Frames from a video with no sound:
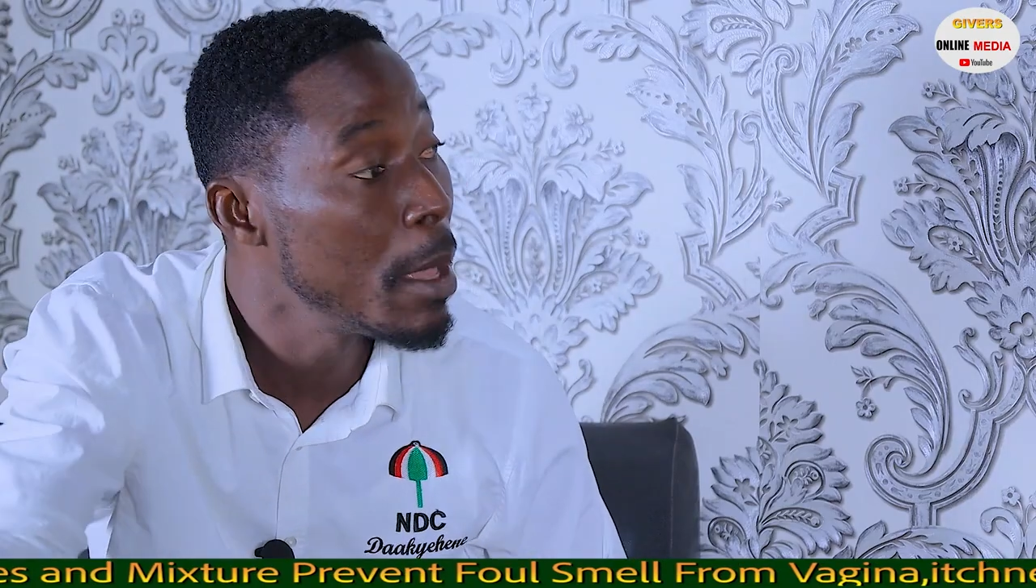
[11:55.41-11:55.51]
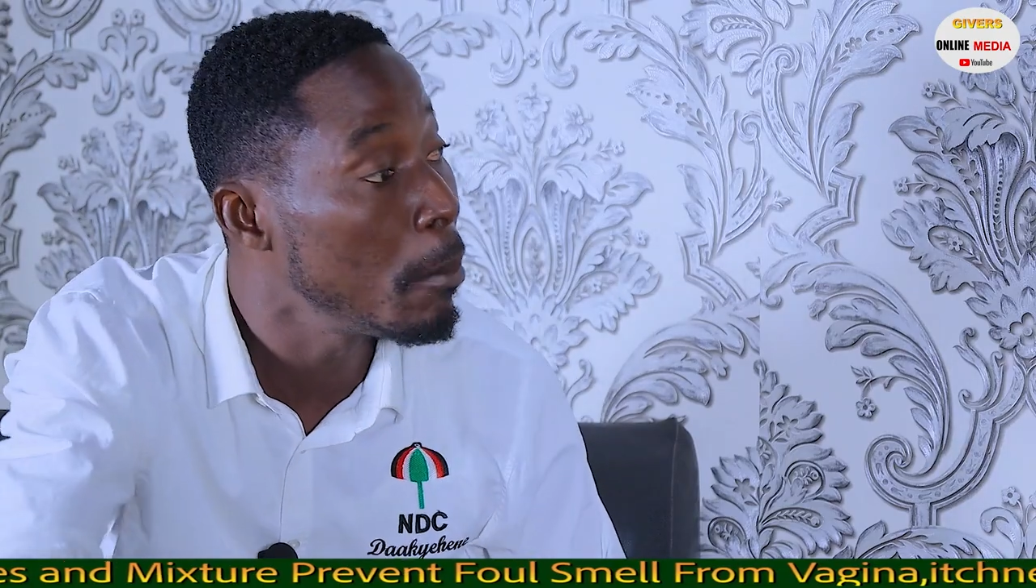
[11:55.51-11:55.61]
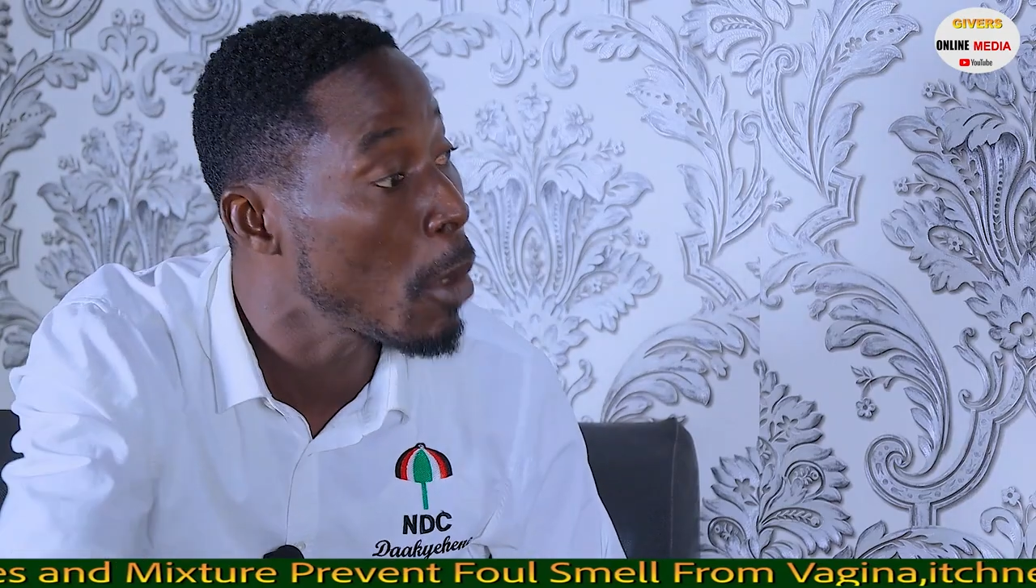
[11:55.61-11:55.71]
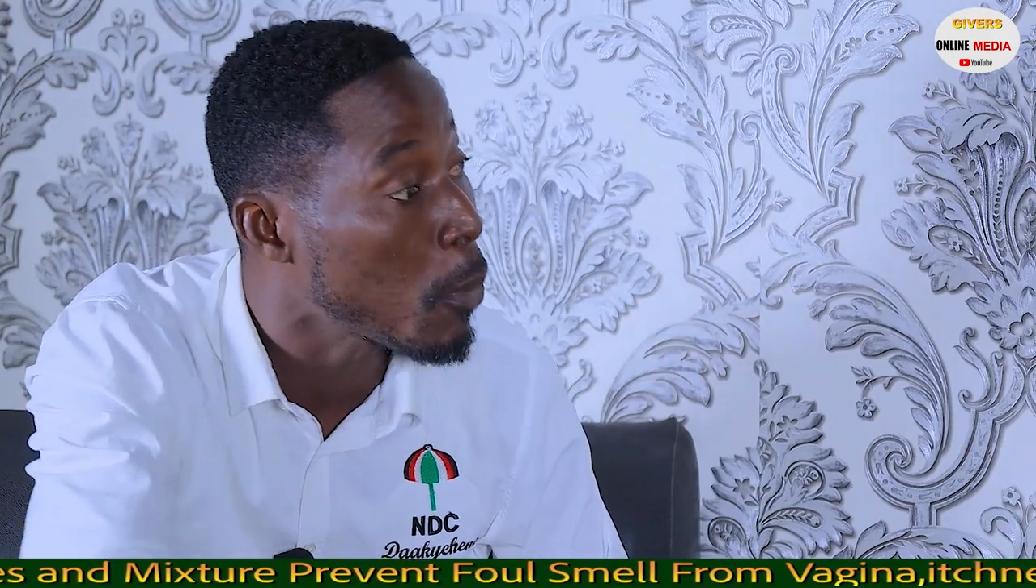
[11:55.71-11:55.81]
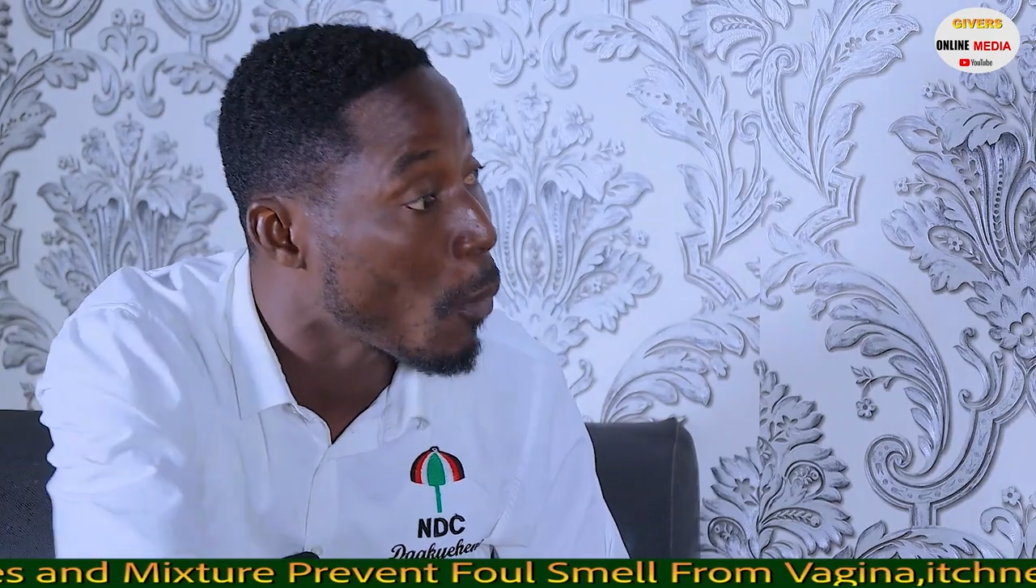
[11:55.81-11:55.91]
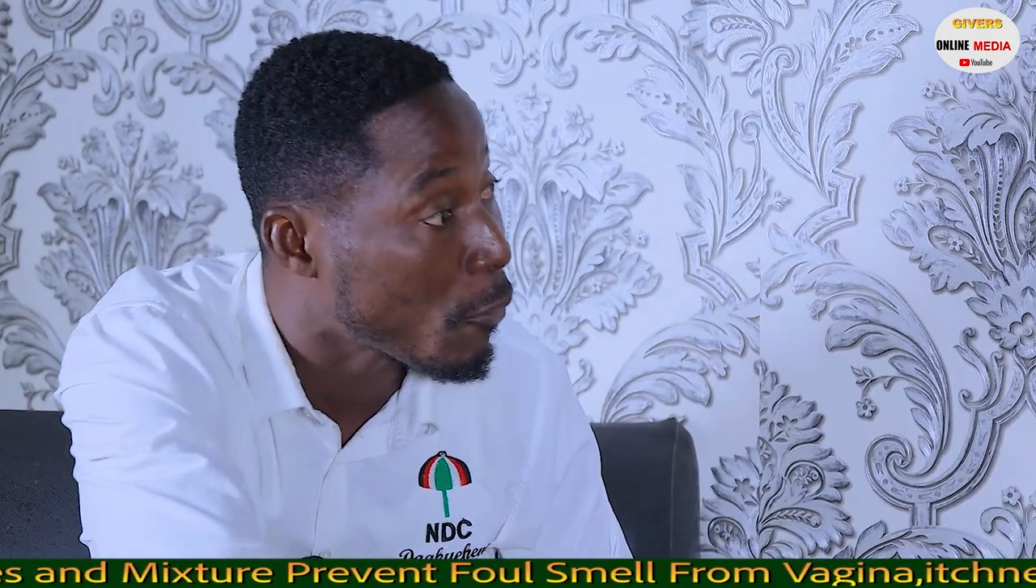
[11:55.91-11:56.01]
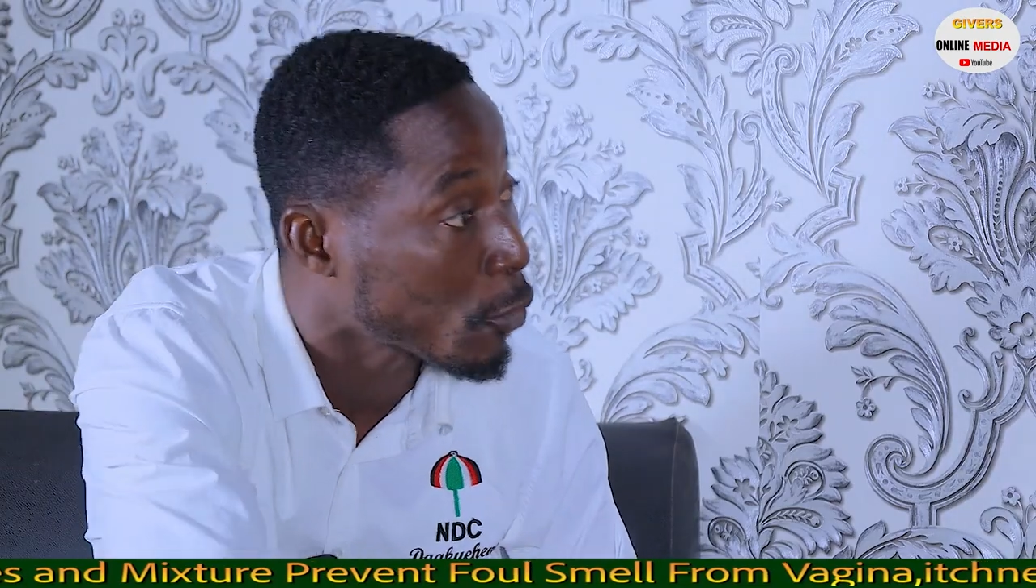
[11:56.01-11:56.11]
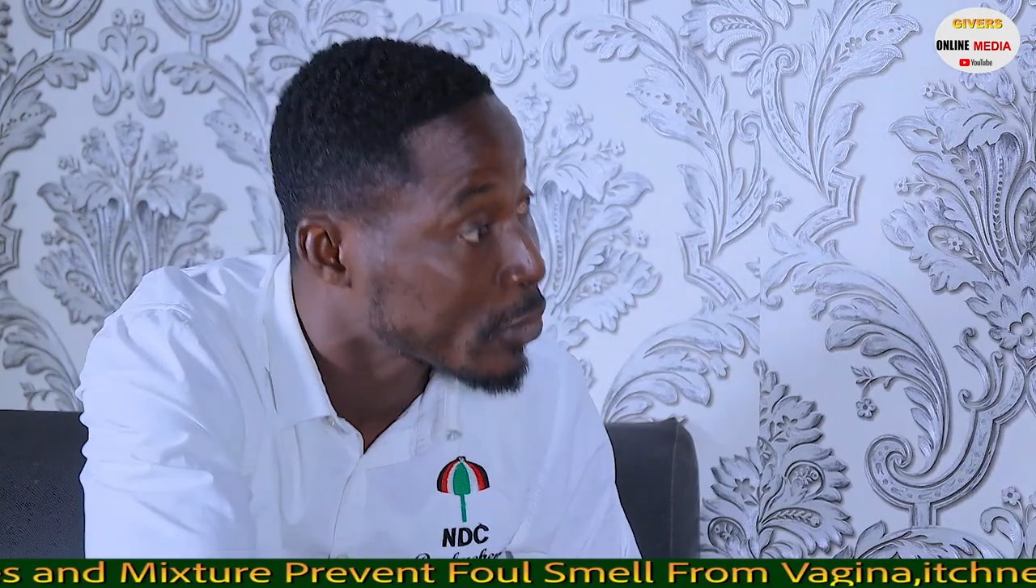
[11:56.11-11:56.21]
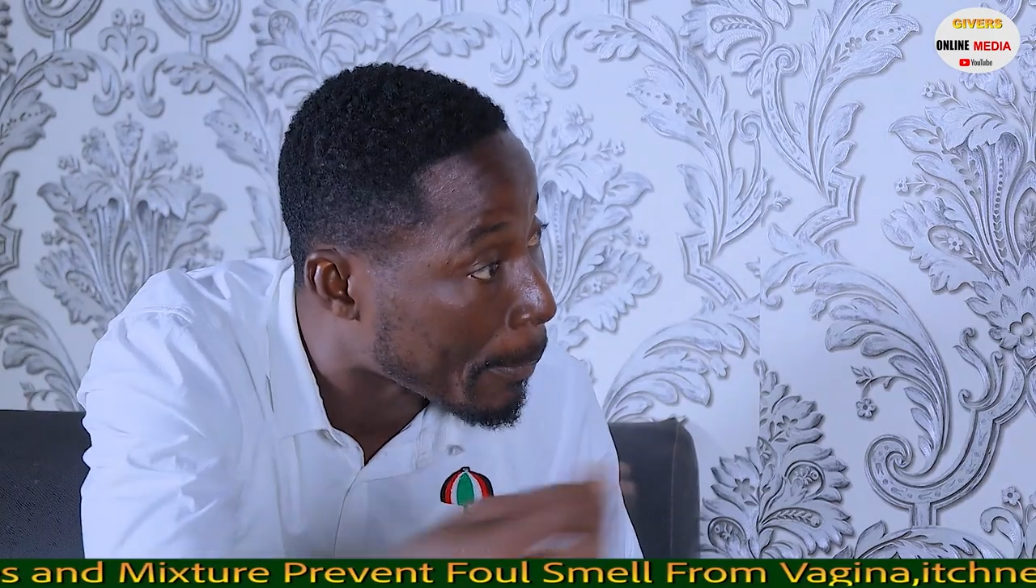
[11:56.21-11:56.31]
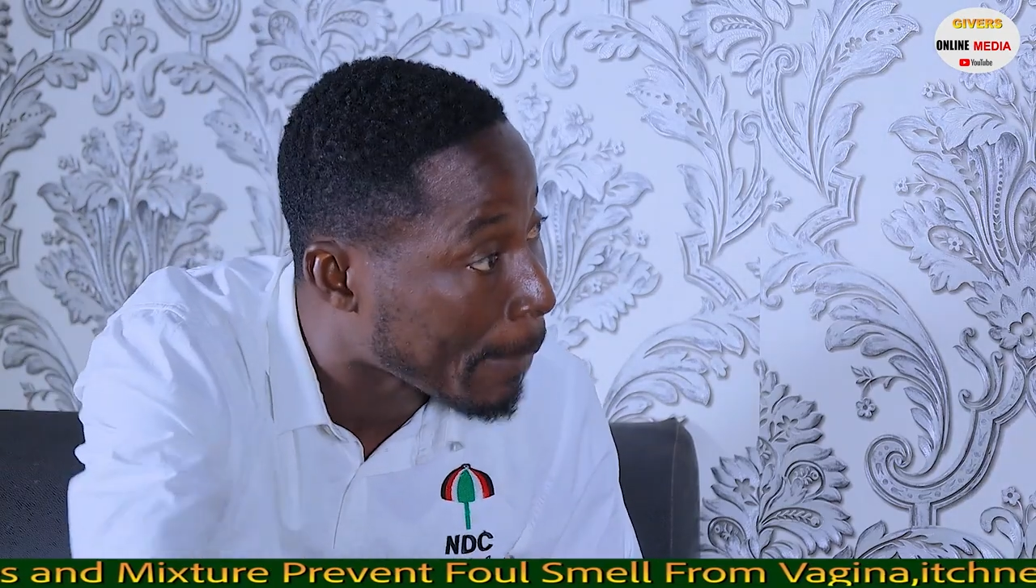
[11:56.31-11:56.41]
more broad for
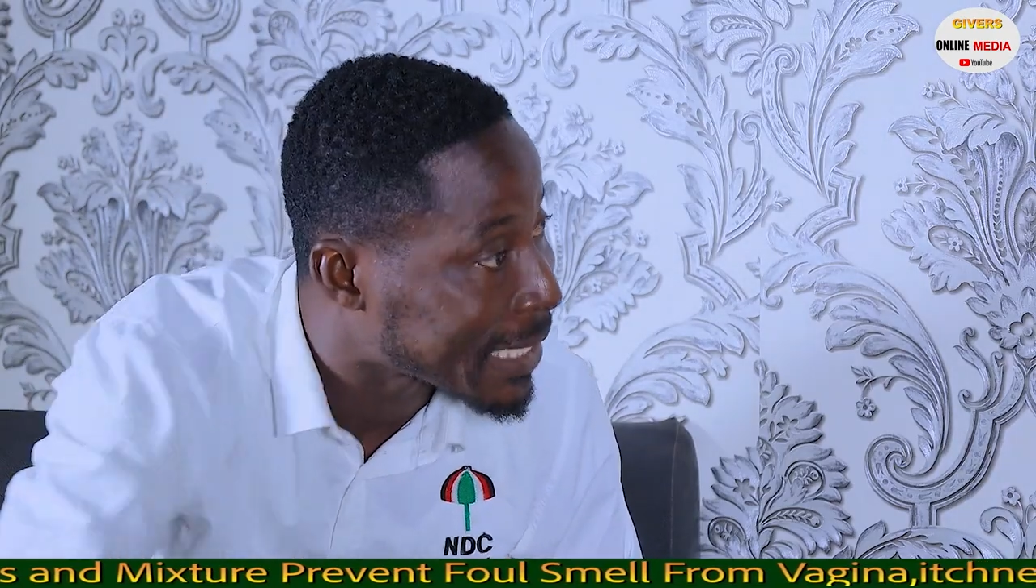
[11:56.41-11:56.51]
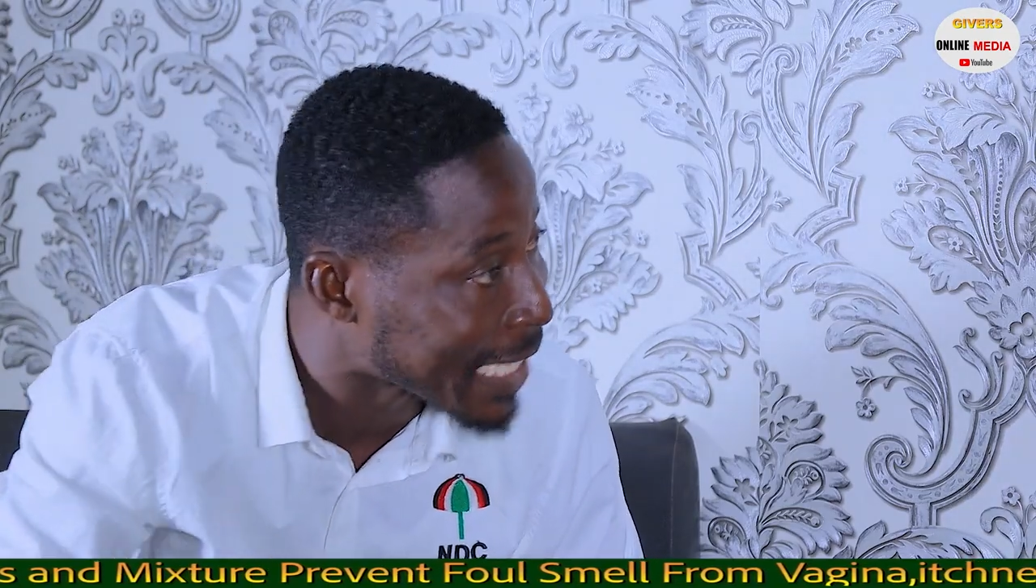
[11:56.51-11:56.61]
what's that about